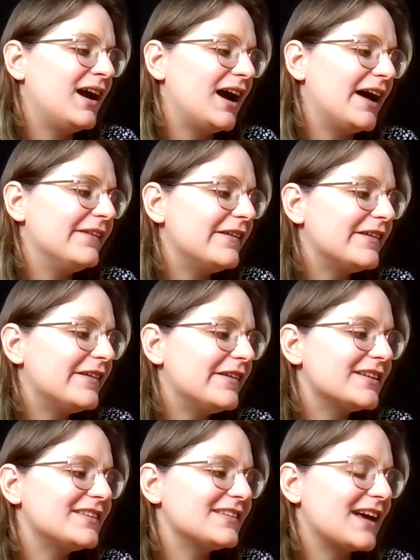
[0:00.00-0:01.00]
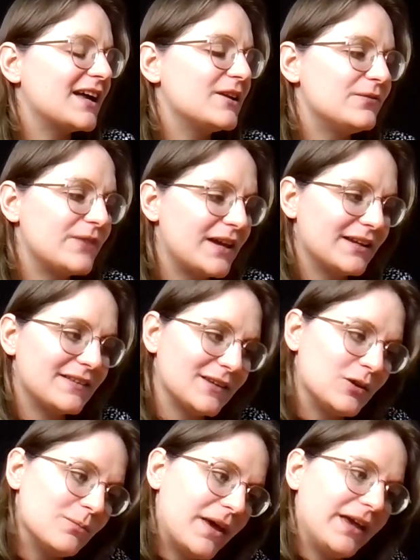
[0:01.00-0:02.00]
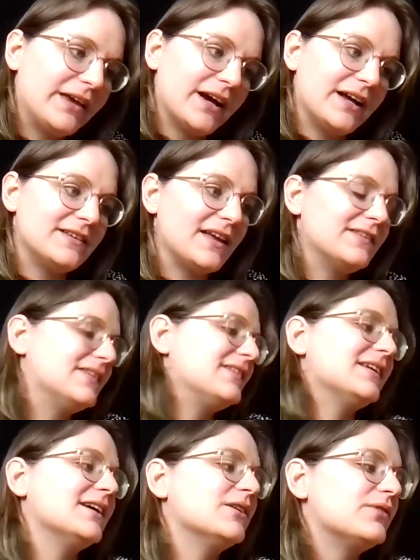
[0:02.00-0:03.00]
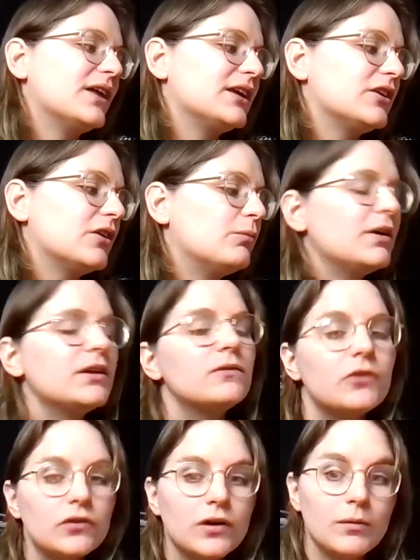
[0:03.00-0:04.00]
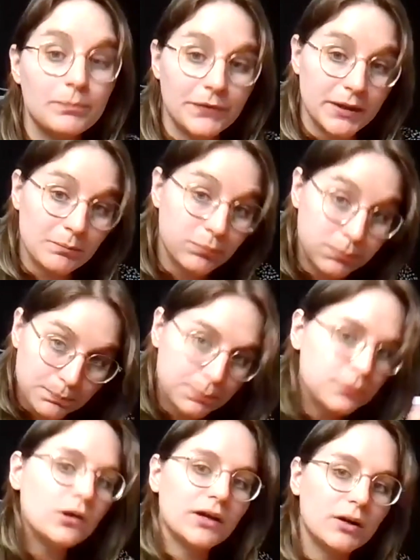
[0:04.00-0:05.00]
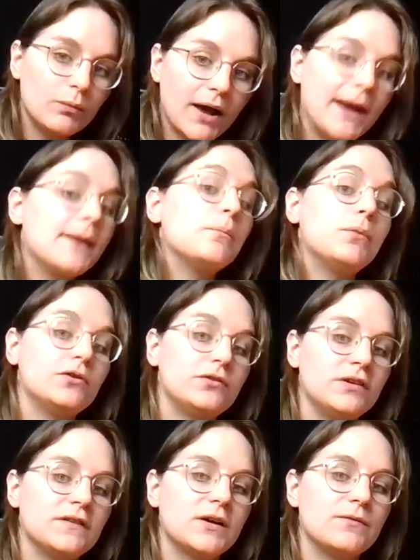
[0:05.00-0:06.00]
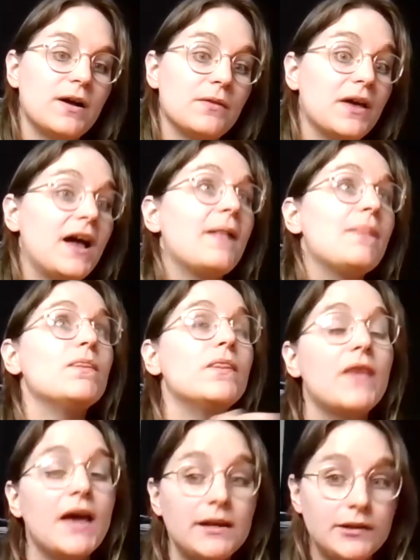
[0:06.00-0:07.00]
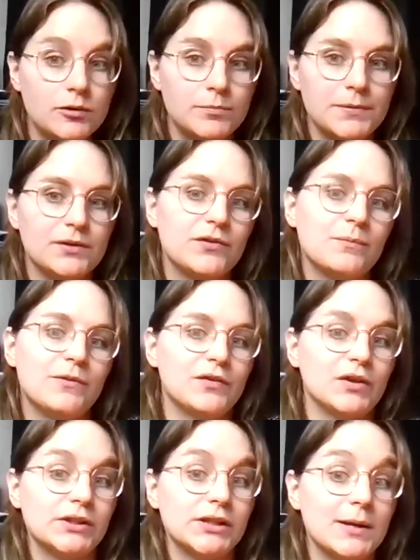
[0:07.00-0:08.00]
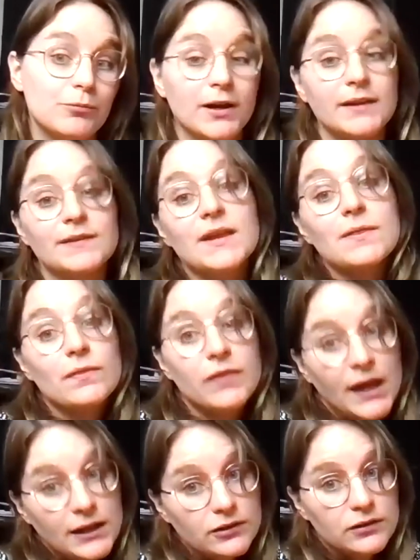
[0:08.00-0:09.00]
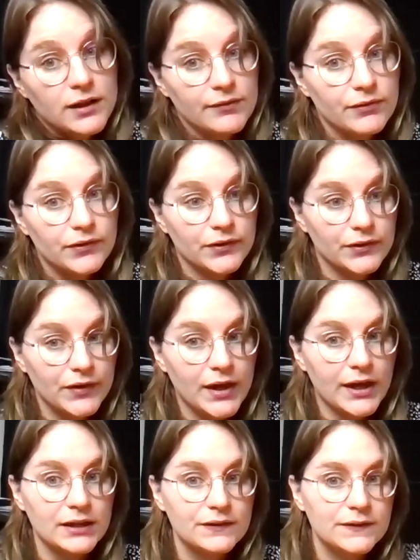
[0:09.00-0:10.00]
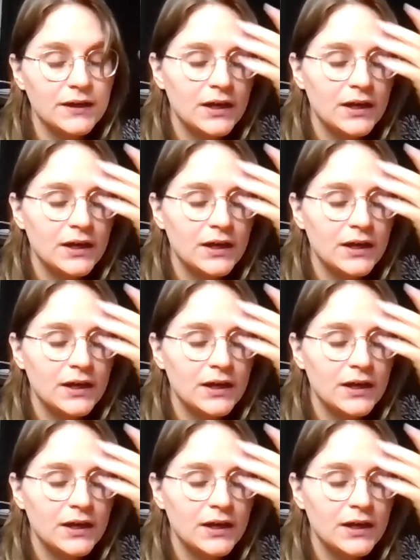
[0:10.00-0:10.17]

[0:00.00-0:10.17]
And there's this kind of fake it till you make it identity of like, well, you've just got to keep plugging away, pushing yourself out there, and then you'll build up this online brand, and then you'll have the success.